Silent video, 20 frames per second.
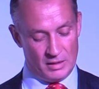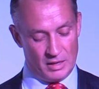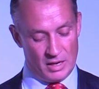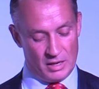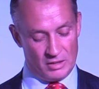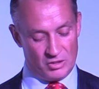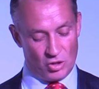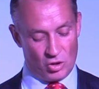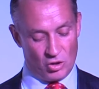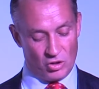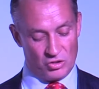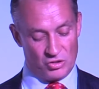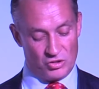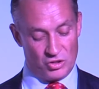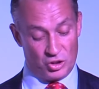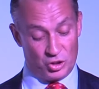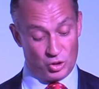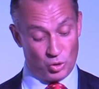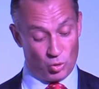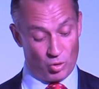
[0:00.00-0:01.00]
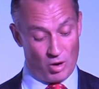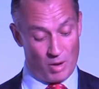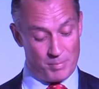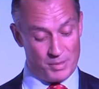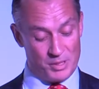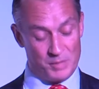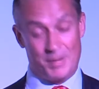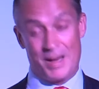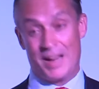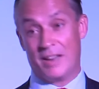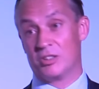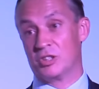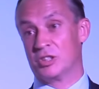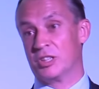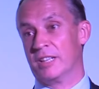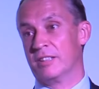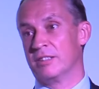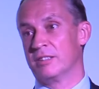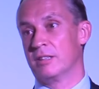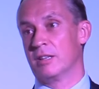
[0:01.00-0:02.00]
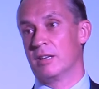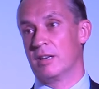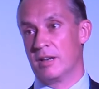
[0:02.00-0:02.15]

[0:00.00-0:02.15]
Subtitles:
to shore up its balance sheet,